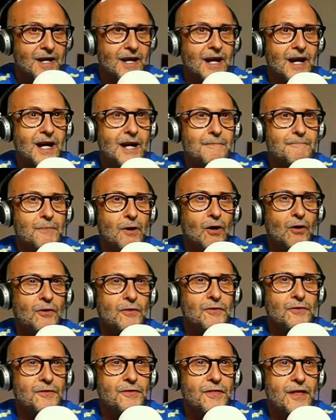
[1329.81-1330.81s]

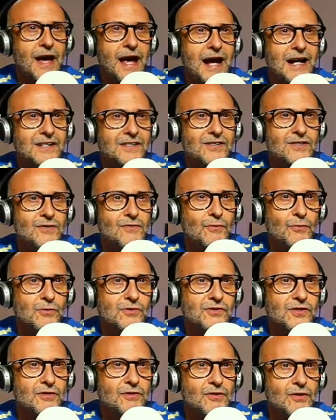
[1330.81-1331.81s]
On that, you've
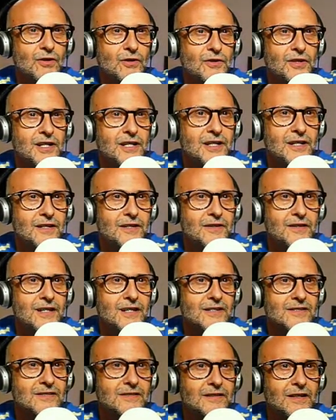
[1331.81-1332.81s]
also got here
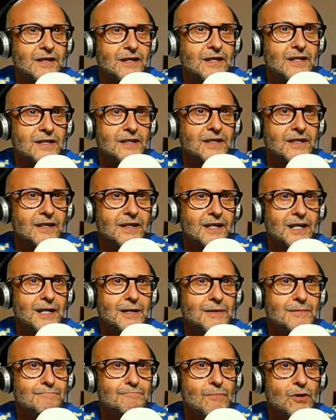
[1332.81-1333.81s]
things like
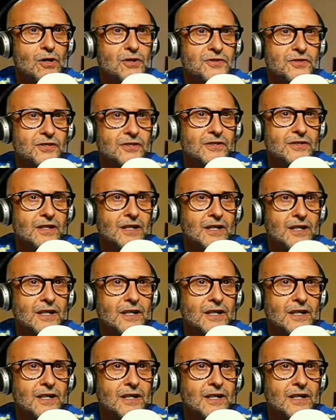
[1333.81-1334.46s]
modern.